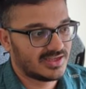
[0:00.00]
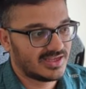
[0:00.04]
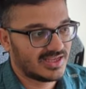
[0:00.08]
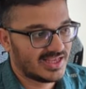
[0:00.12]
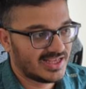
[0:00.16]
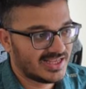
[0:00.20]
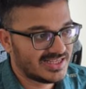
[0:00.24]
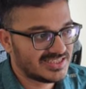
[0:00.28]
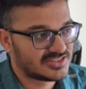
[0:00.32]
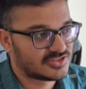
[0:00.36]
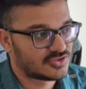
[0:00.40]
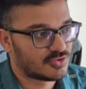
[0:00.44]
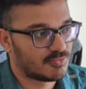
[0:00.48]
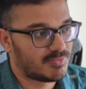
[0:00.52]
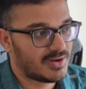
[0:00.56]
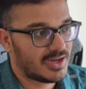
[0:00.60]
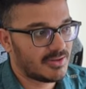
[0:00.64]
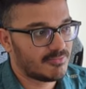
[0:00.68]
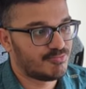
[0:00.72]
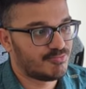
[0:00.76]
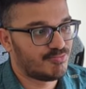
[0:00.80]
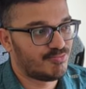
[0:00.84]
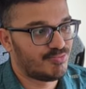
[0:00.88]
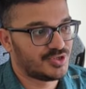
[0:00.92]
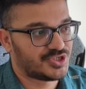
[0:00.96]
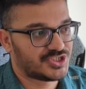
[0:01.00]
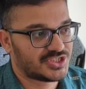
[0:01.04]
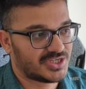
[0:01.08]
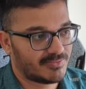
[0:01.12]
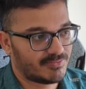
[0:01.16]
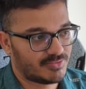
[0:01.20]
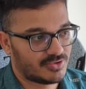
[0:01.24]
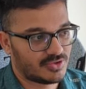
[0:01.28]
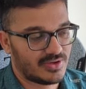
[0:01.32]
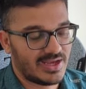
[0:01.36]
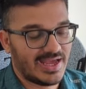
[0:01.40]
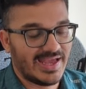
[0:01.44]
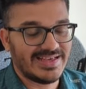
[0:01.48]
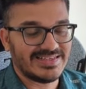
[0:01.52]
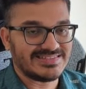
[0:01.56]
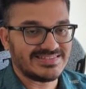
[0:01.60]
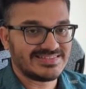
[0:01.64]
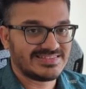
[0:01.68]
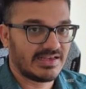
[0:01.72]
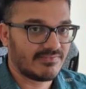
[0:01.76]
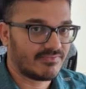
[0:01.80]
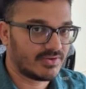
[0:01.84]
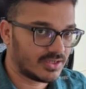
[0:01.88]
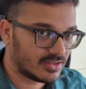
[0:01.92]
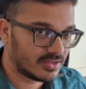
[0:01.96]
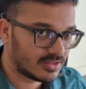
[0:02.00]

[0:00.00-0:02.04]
is to play bishop to a7.